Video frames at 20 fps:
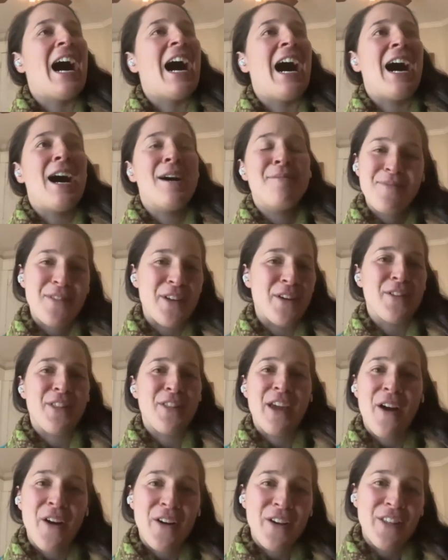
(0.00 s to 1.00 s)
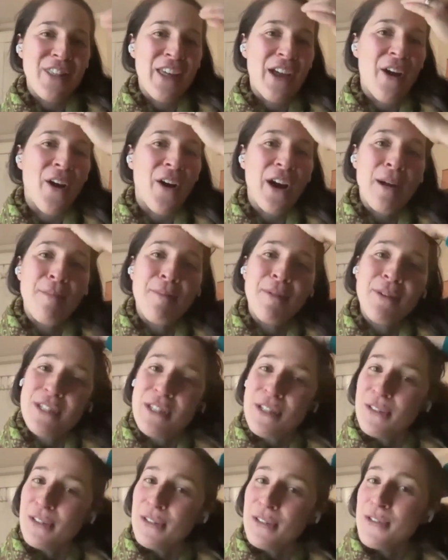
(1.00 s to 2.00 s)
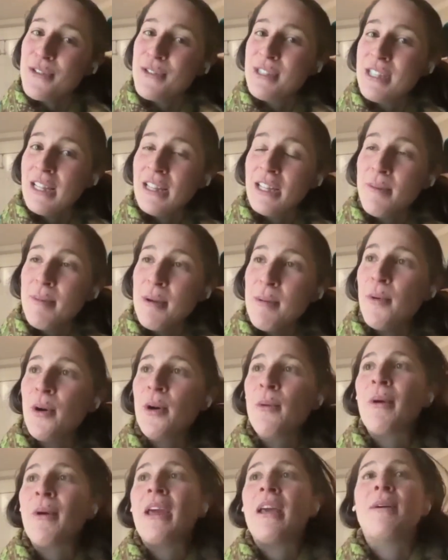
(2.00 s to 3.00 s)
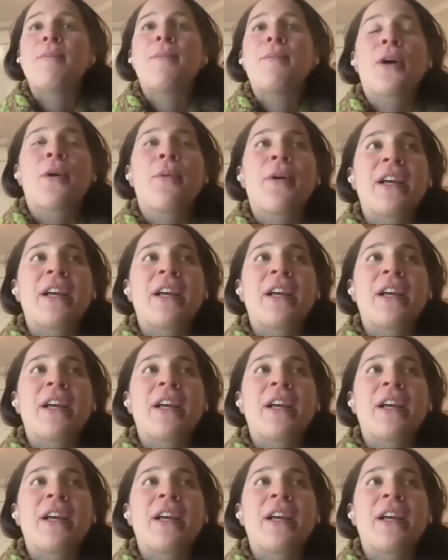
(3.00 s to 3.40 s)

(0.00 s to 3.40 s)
Um, you know, they they are able to lose a little bit more weight more